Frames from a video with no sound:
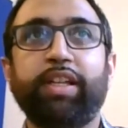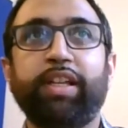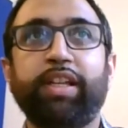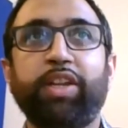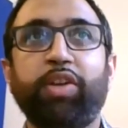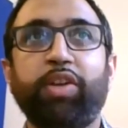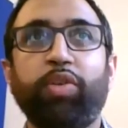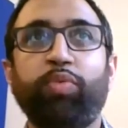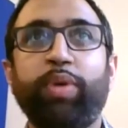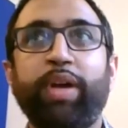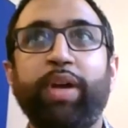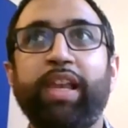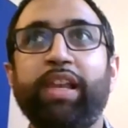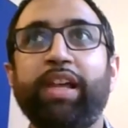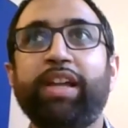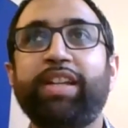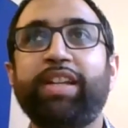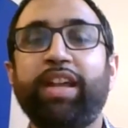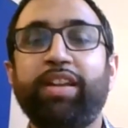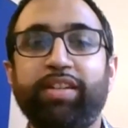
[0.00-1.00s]
you know, well
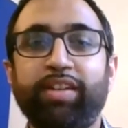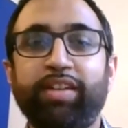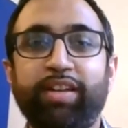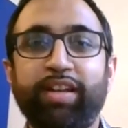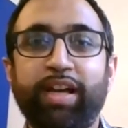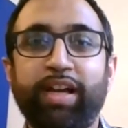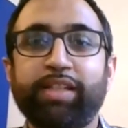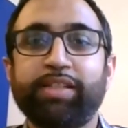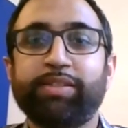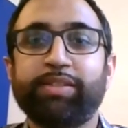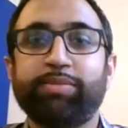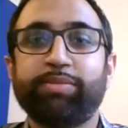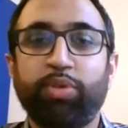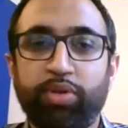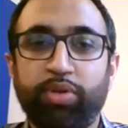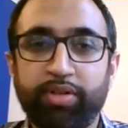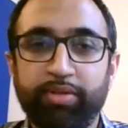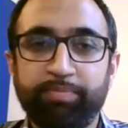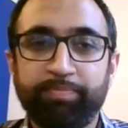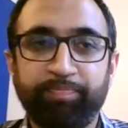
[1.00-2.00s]
attended as
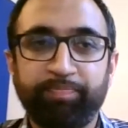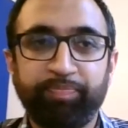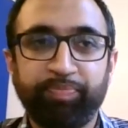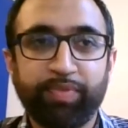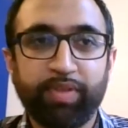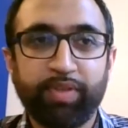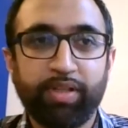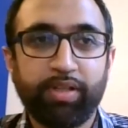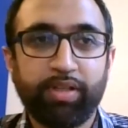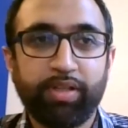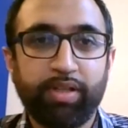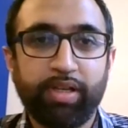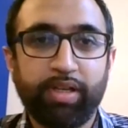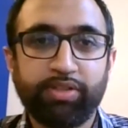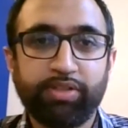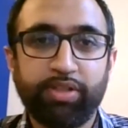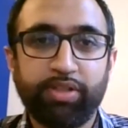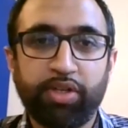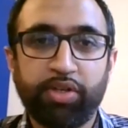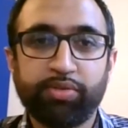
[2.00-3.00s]
Muharram,
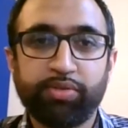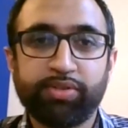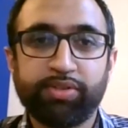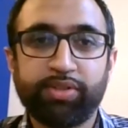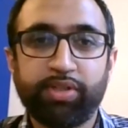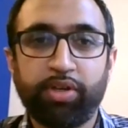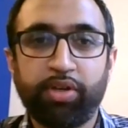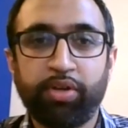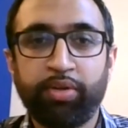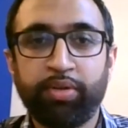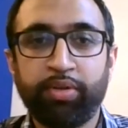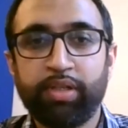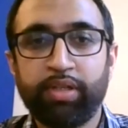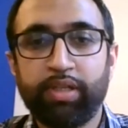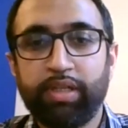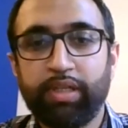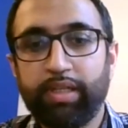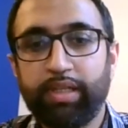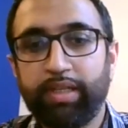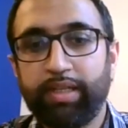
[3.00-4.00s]
as you know. So
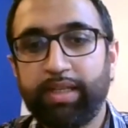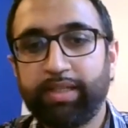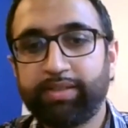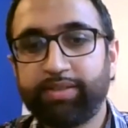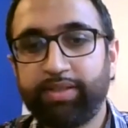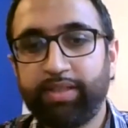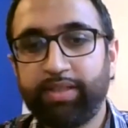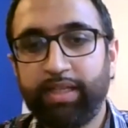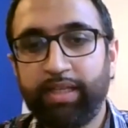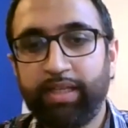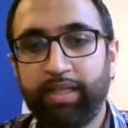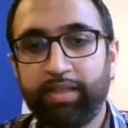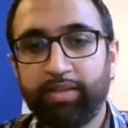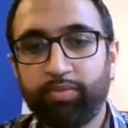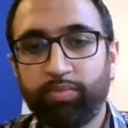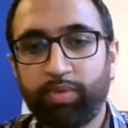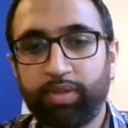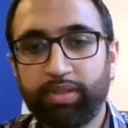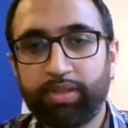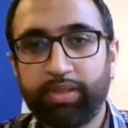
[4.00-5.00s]
let's see
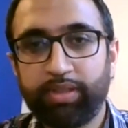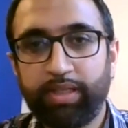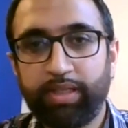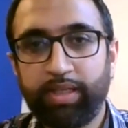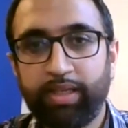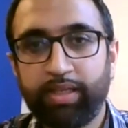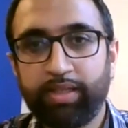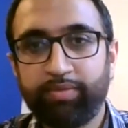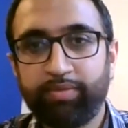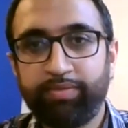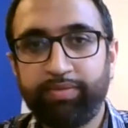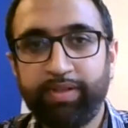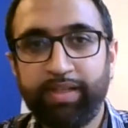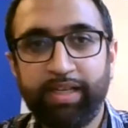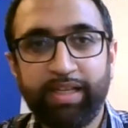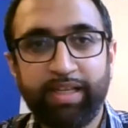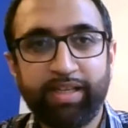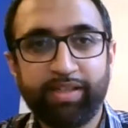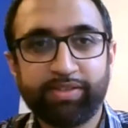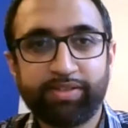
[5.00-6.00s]
what the
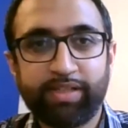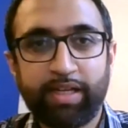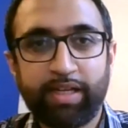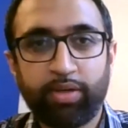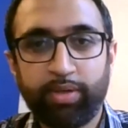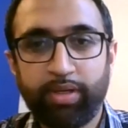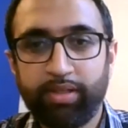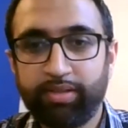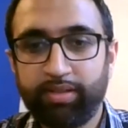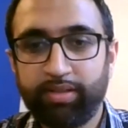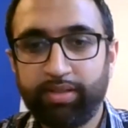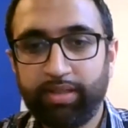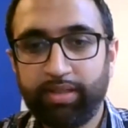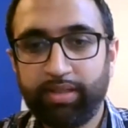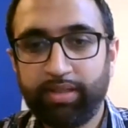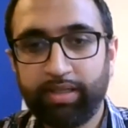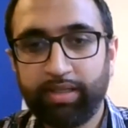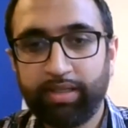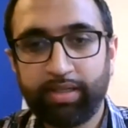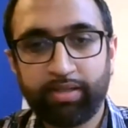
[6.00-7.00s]
feeling is now in the
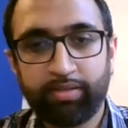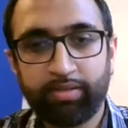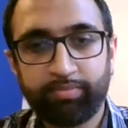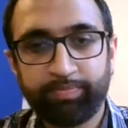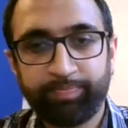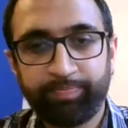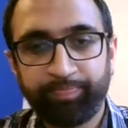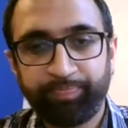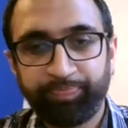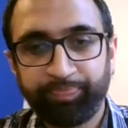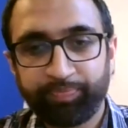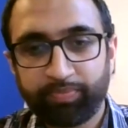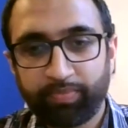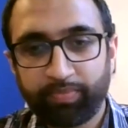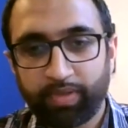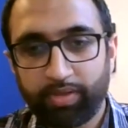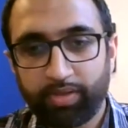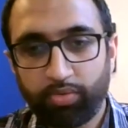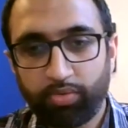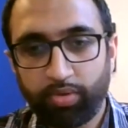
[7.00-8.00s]

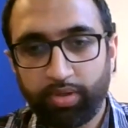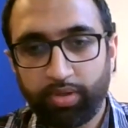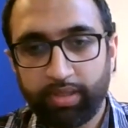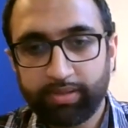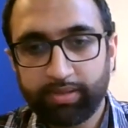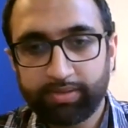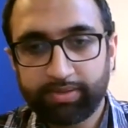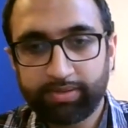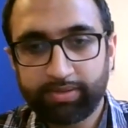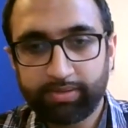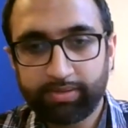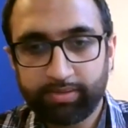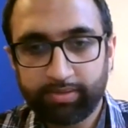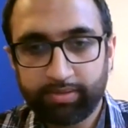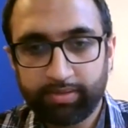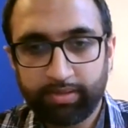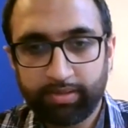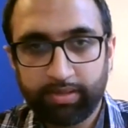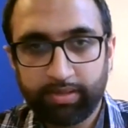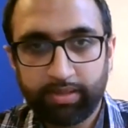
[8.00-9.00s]
audience.
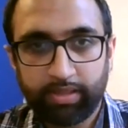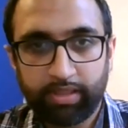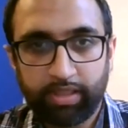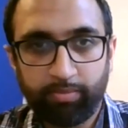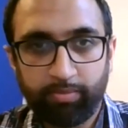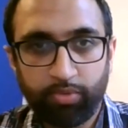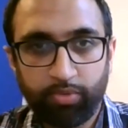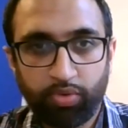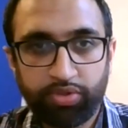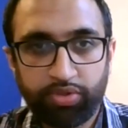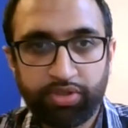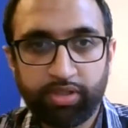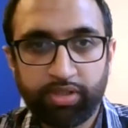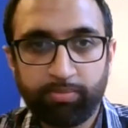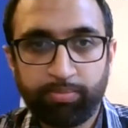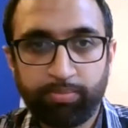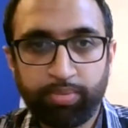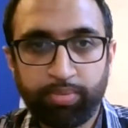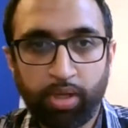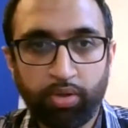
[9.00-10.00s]
I'm launching
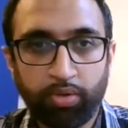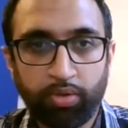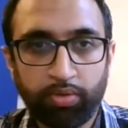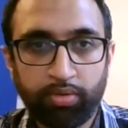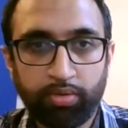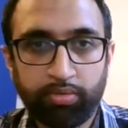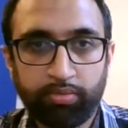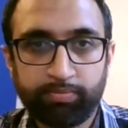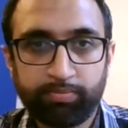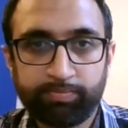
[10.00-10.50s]
a poll.